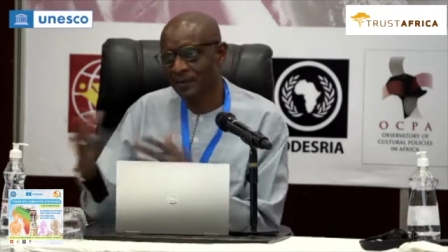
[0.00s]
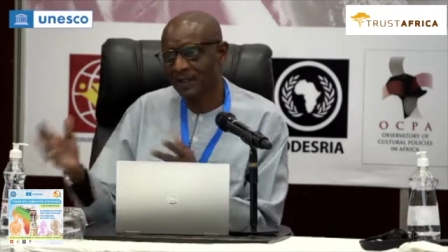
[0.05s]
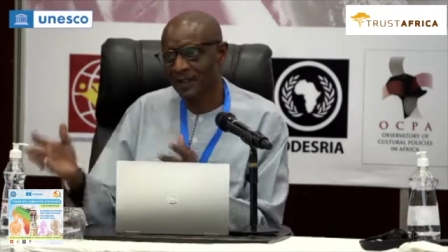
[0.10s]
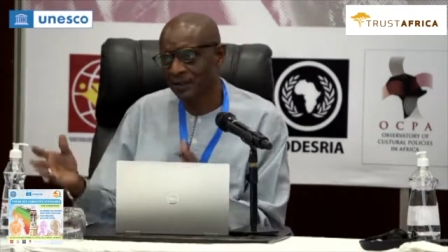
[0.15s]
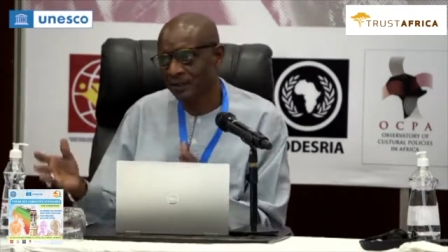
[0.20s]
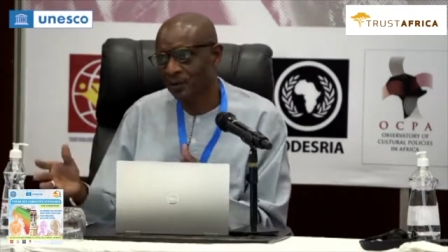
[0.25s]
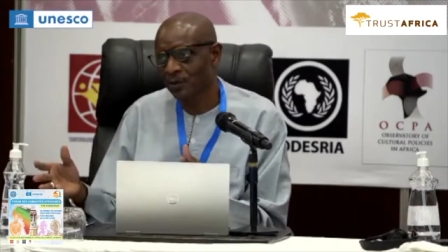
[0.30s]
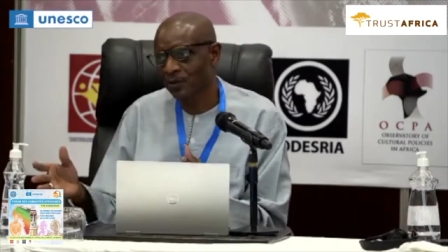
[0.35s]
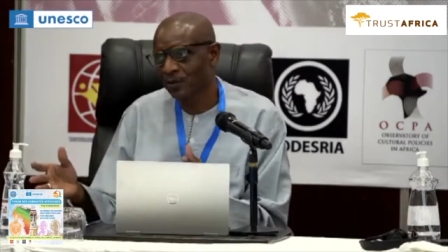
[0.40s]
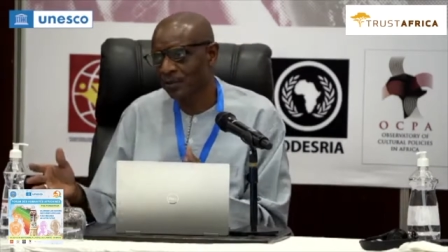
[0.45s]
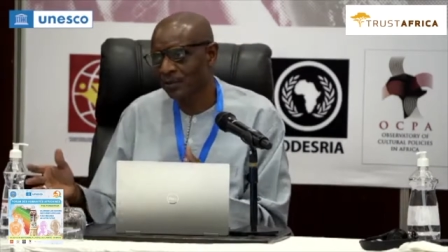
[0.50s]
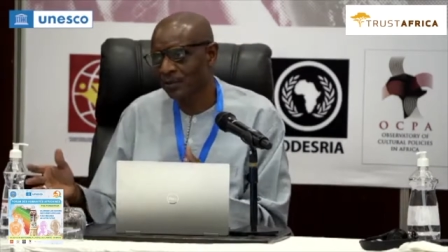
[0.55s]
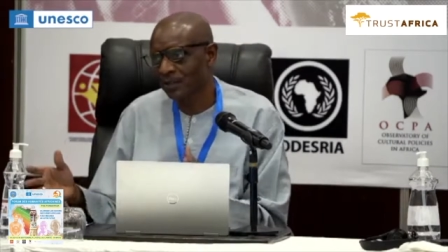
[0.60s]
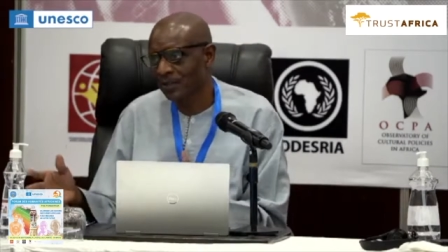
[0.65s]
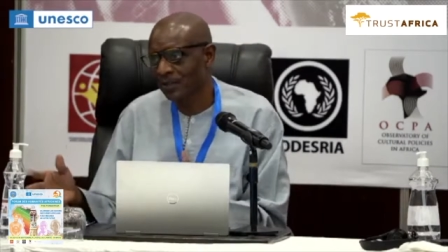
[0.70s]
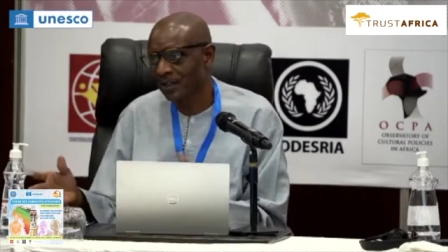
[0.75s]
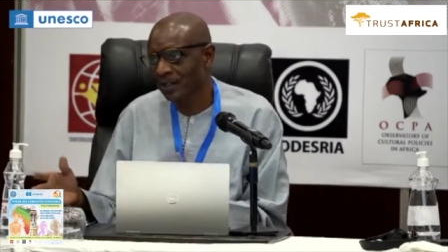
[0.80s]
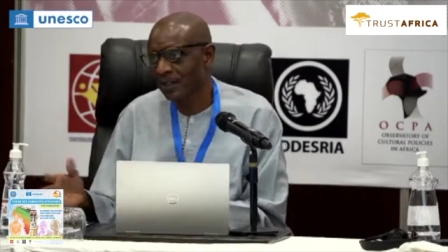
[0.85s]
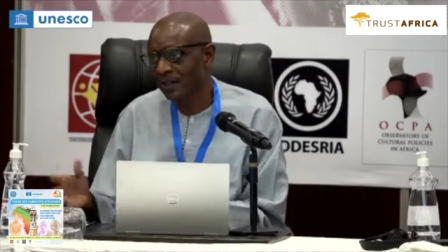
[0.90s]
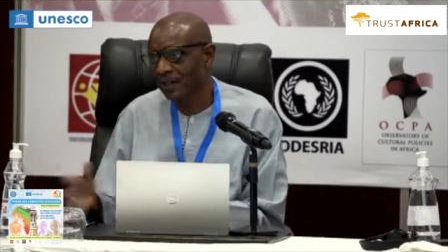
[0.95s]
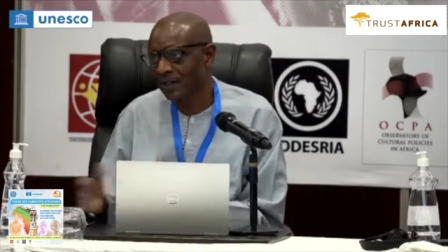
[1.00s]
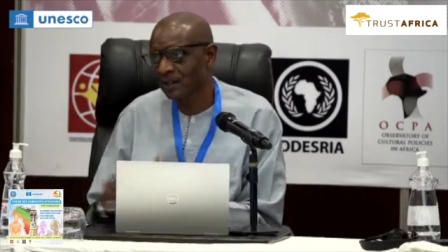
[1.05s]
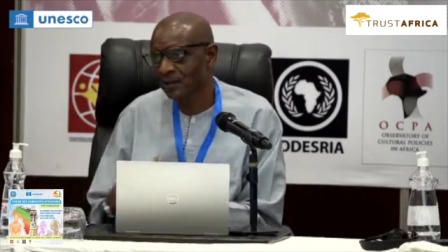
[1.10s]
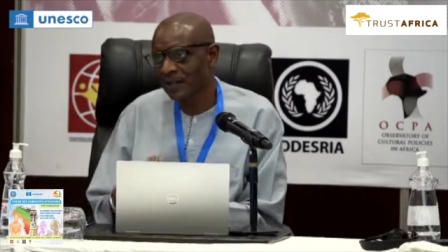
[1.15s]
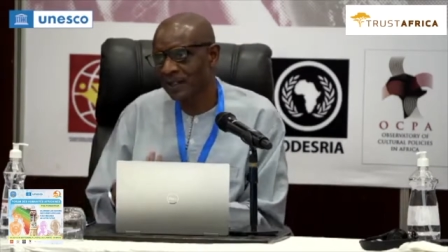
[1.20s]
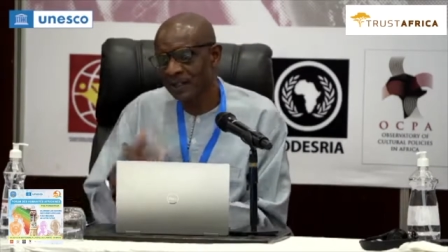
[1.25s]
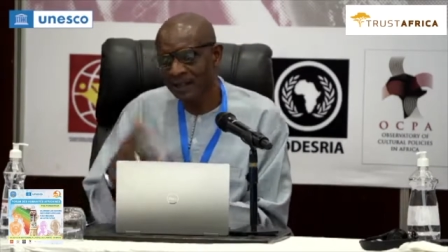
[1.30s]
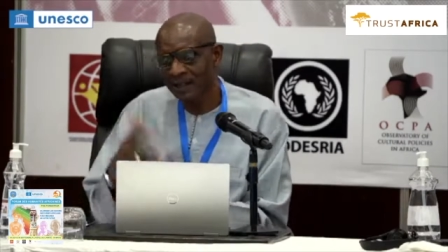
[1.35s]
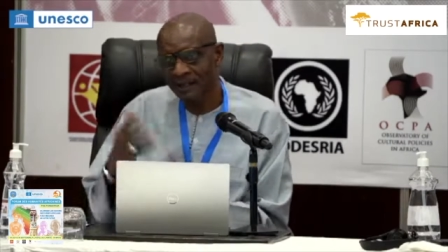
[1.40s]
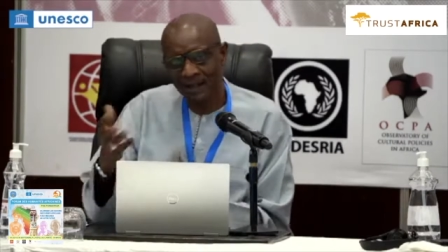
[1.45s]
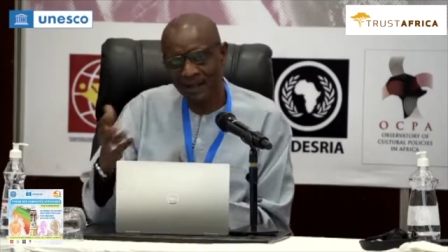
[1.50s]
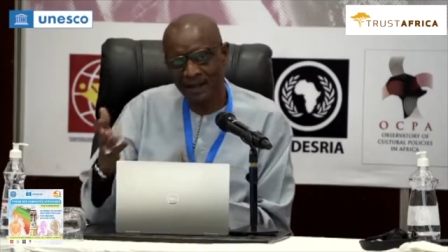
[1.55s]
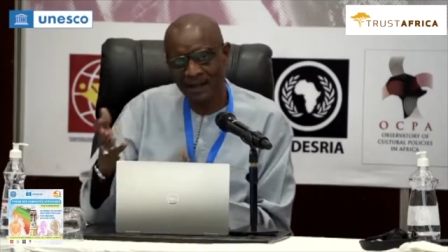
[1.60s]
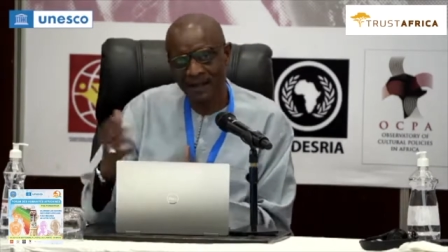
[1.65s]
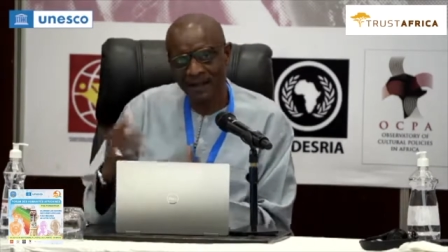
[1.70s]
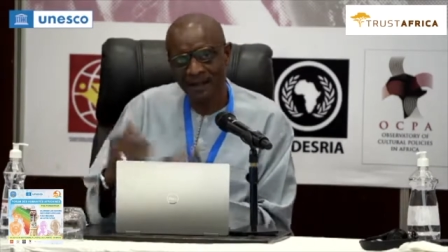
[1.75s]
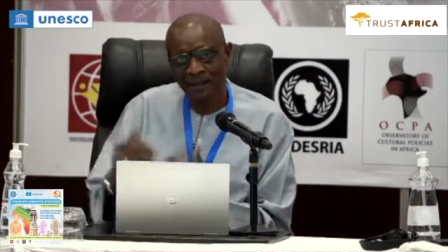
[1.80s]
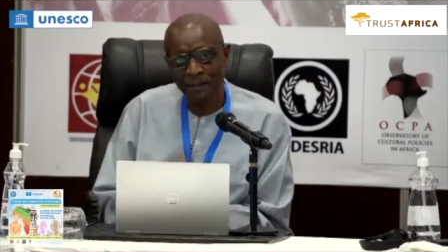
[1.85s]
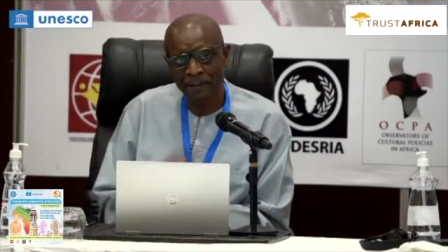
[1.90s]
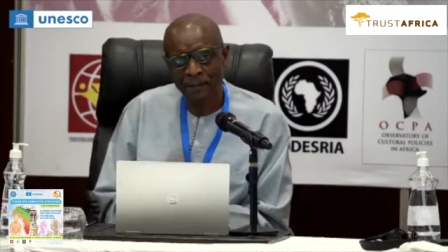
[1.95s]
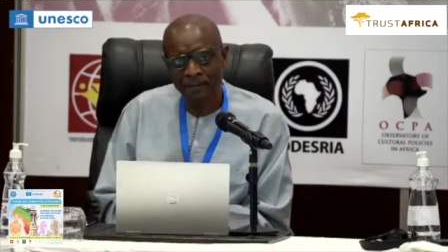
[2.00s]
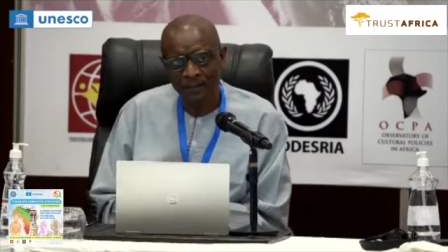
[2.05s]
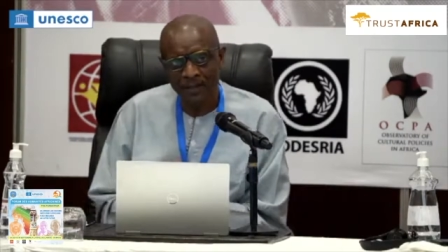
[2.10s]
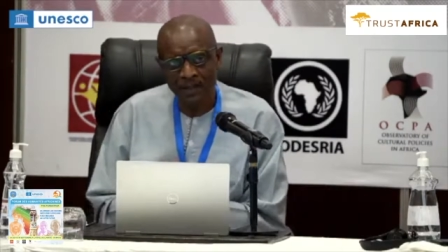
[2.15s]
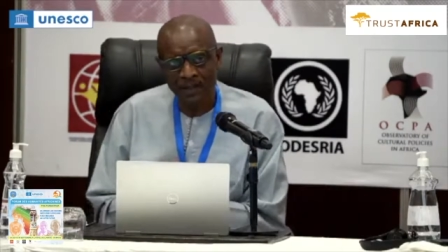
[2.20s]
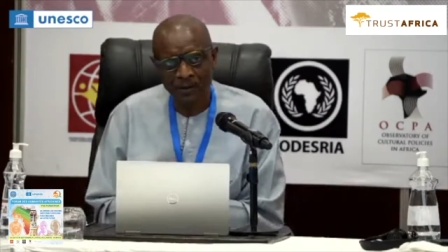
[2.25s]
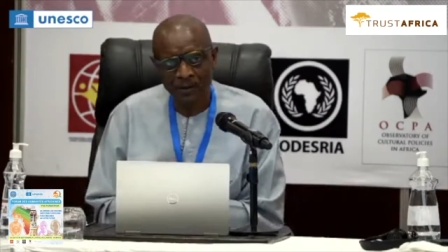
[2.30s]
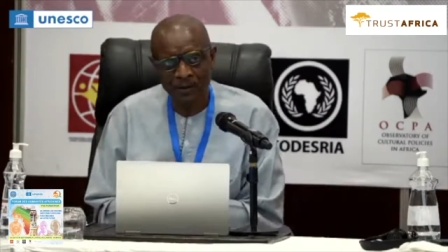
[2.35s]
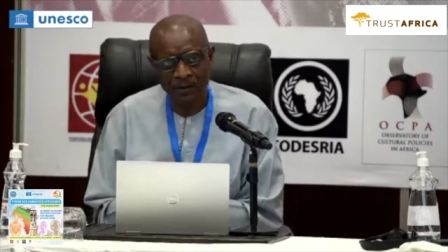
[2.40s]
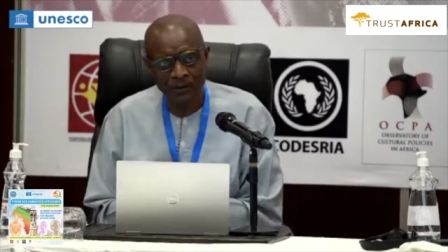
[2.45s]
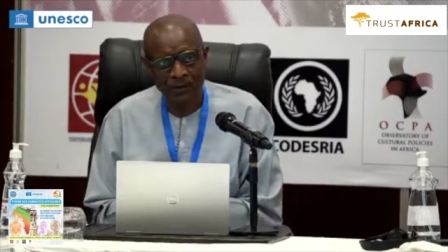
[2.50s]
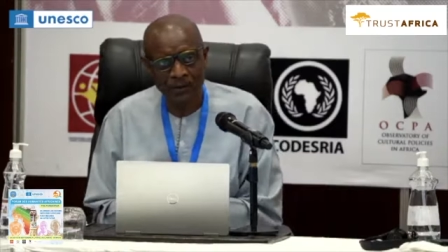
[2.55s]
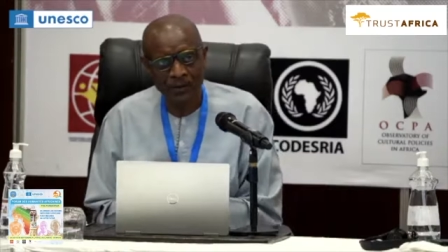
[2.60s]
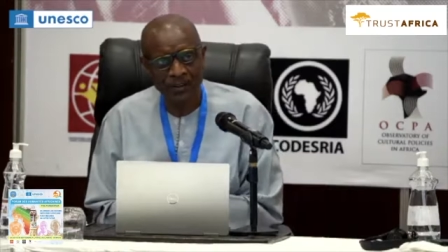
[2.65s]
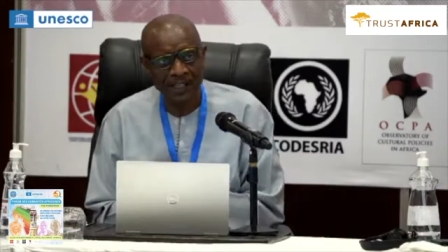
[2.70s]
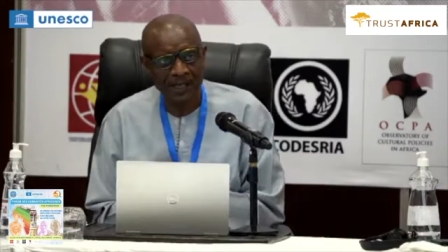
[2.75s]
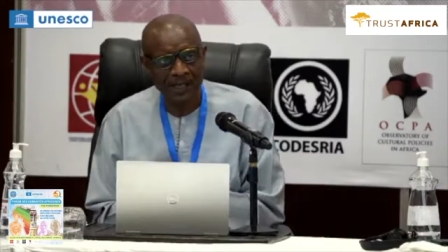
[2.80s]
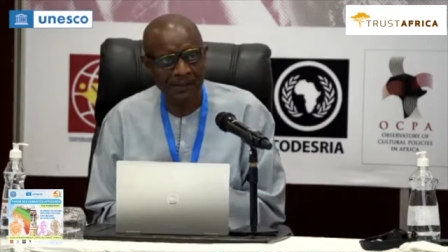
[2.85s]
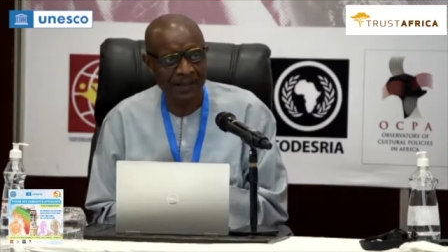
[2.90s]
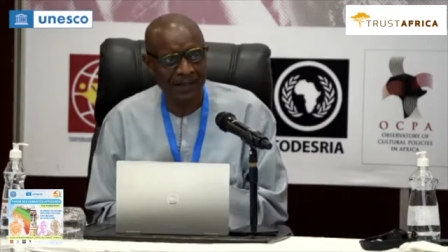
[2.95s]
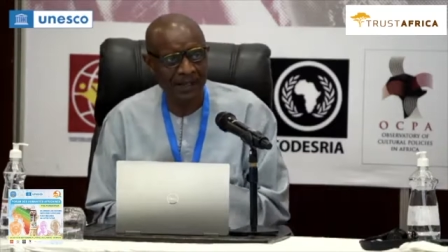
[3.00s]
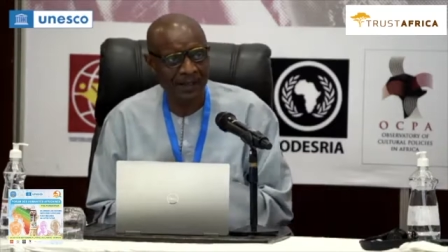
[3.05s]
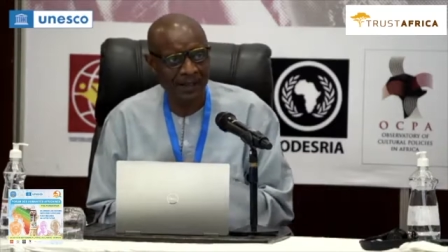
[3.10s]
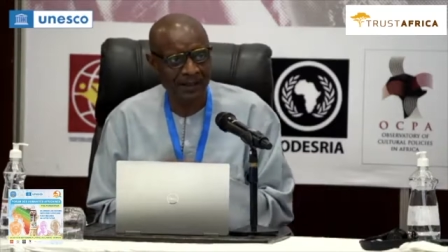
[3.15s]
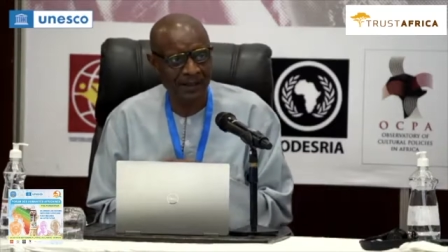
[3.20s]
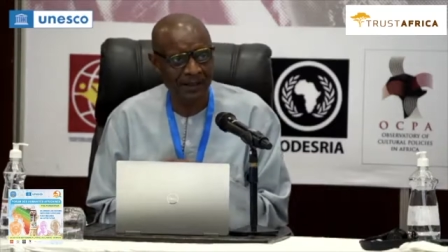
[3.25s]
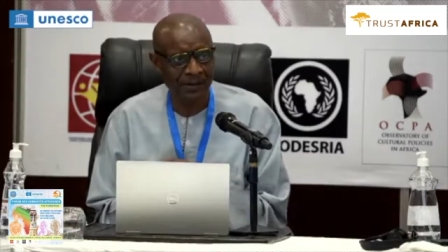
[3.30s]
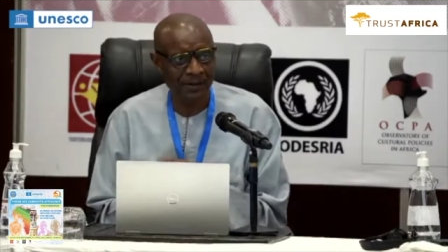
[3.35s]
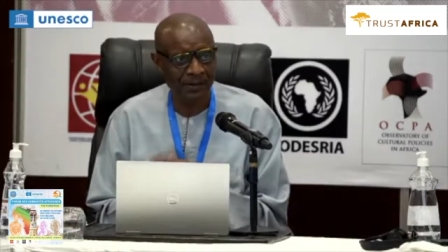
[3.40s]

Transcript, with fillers: So yeah, that's why that guy called Fukuyama had the